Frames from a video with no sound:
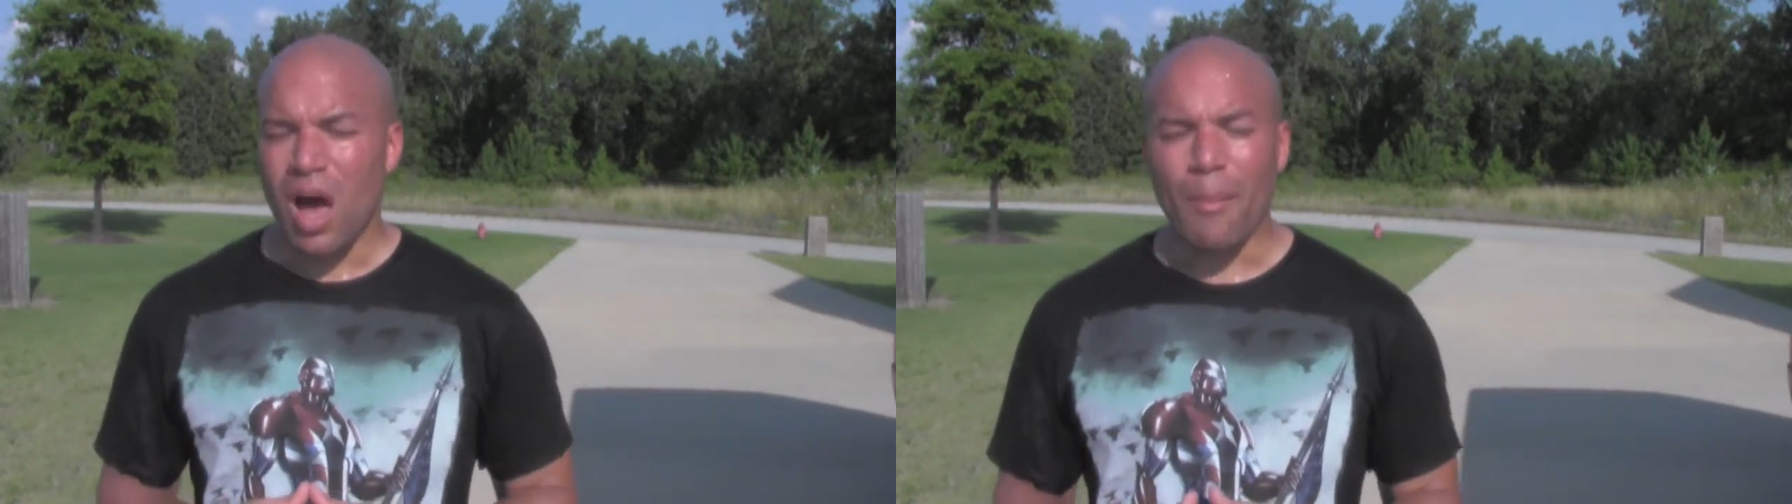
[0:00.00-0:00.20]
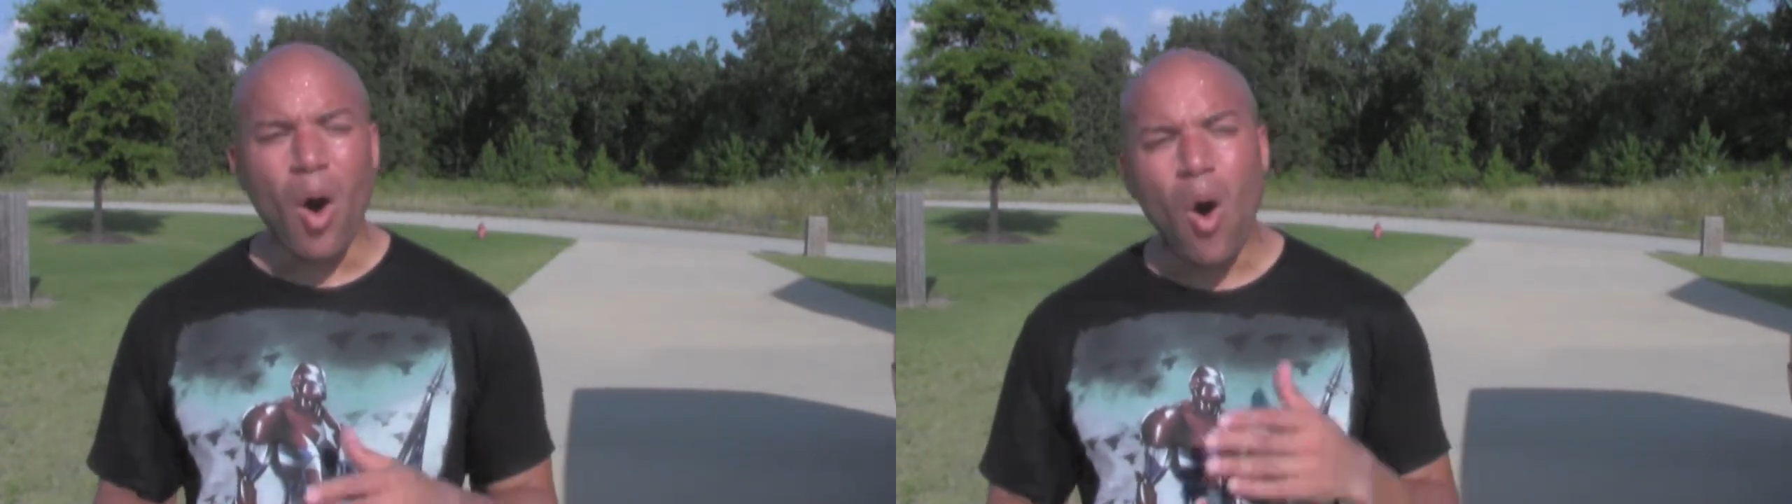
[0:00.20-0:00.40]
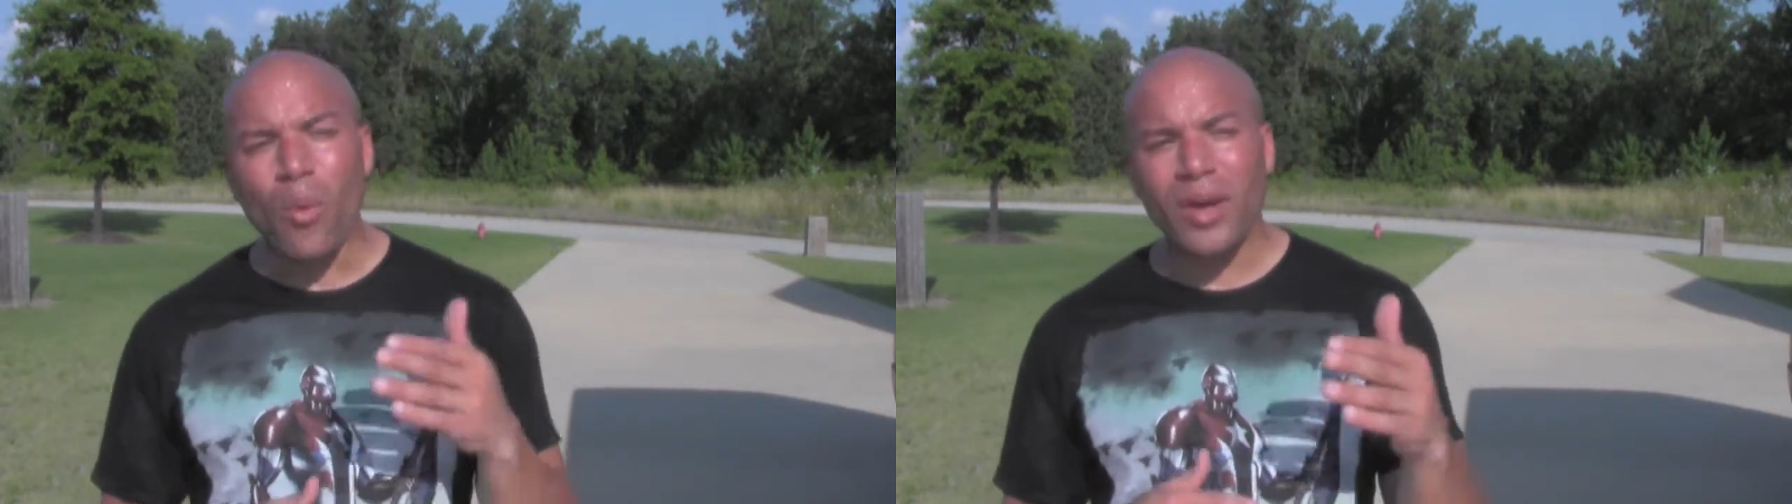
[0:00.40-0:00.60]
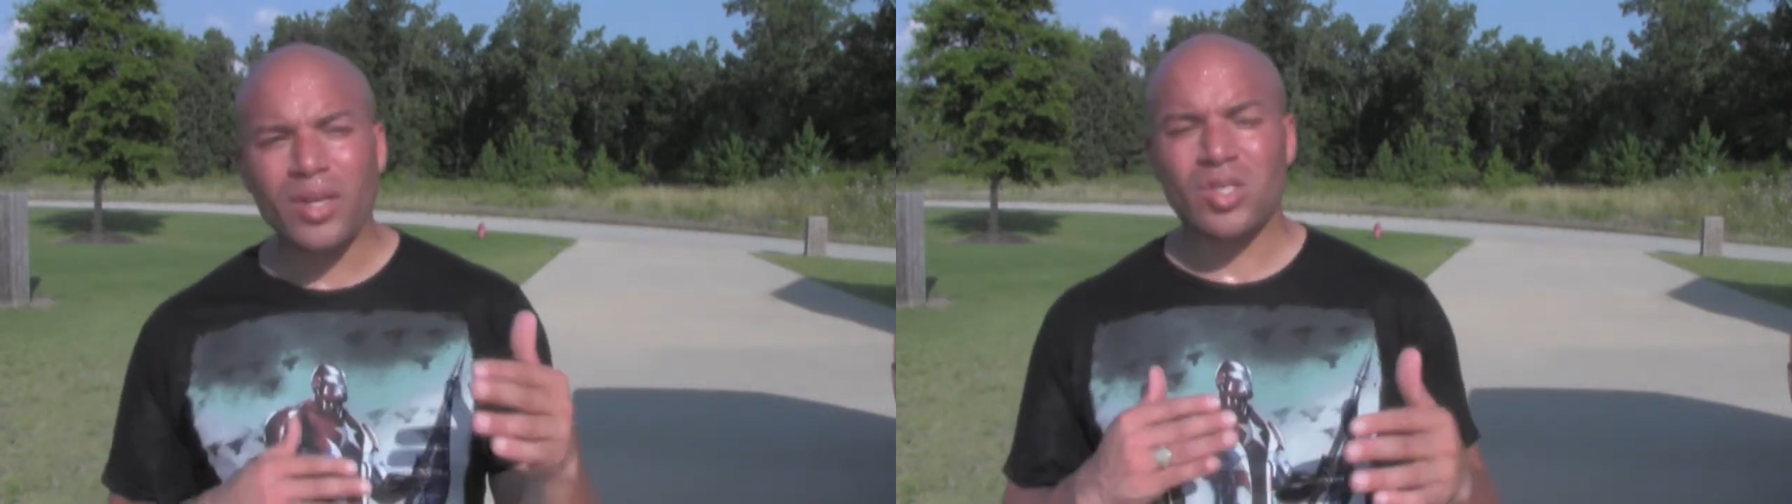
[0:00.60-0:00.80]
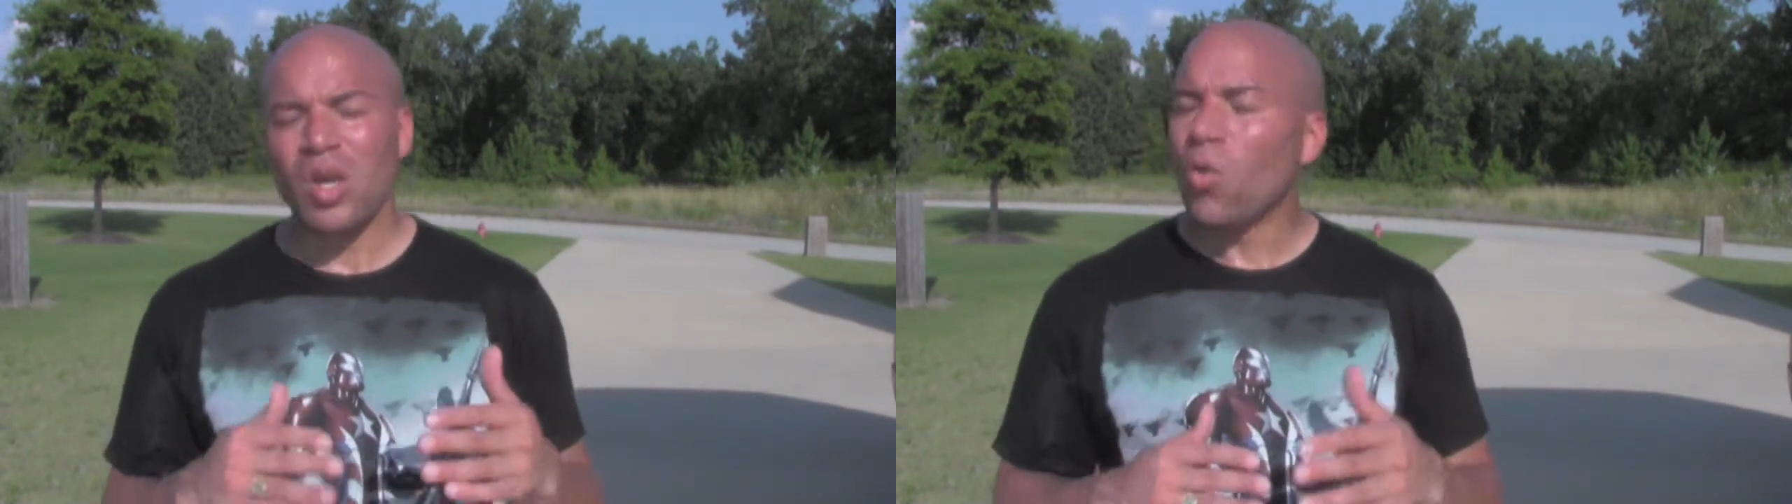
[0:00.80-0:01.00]
I'm
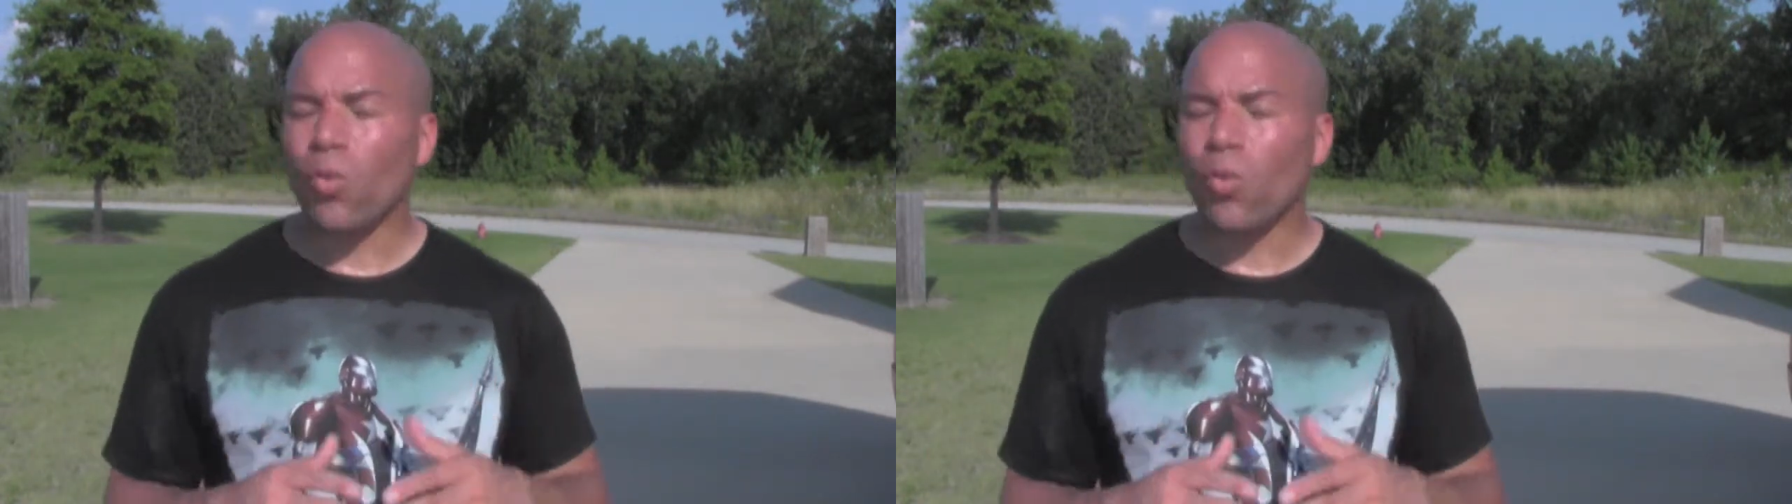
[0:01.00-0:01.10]
always